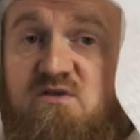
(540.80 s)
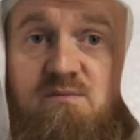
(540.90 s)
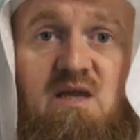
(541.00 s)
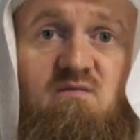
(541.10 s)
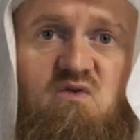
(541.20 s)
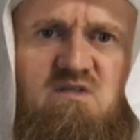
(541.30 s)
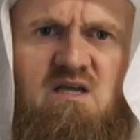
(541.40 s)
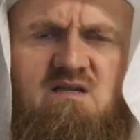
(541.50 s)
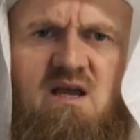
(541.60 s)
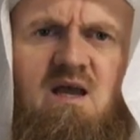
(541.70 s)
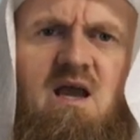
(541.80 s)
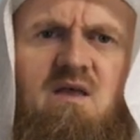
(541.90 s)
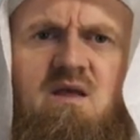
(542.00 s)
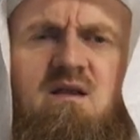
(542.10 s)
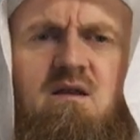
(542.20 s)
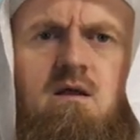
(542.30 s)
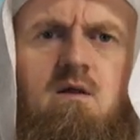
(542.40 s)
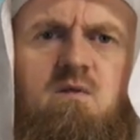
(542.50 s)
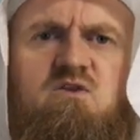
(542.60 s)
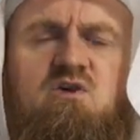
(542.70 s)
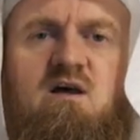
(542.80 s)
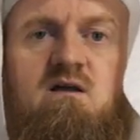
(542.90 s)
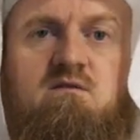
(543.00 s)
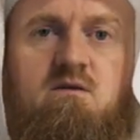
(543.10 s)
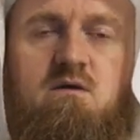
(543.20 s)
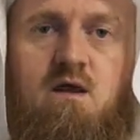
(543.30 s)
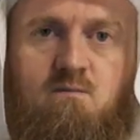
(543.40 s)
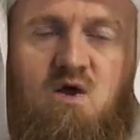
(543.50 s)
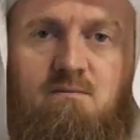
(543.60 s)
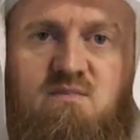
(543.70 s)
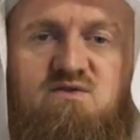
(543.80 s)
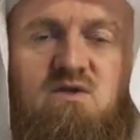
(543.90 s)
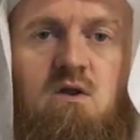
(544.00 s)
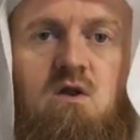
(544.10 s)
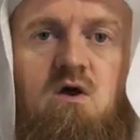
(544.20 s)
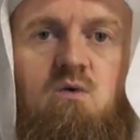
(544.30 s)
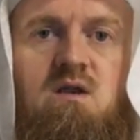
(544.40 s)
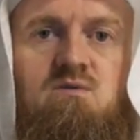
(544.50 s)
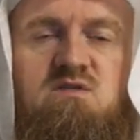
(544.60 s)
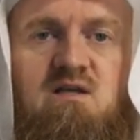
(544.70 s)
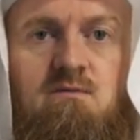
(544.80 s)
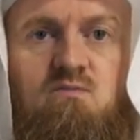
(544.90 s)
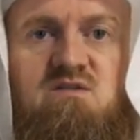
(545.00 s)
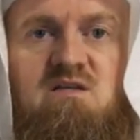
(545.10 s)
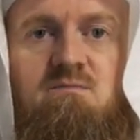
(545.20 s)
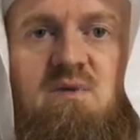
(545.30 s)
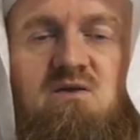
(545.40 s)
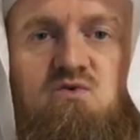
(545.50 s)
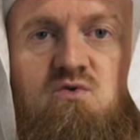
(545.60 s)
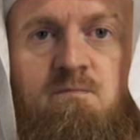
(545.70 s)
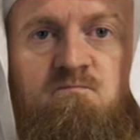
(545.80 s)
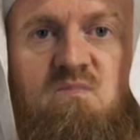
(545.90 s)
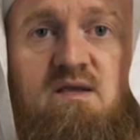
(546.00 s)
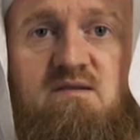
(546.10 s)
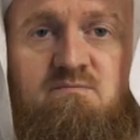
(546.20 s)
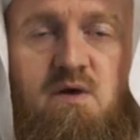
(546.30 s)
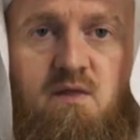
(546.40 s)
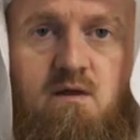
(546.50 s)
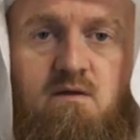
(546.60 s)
She became very scared. And then the child, Muhammad sallallahu alaihi wasallam, was sent back to his mother.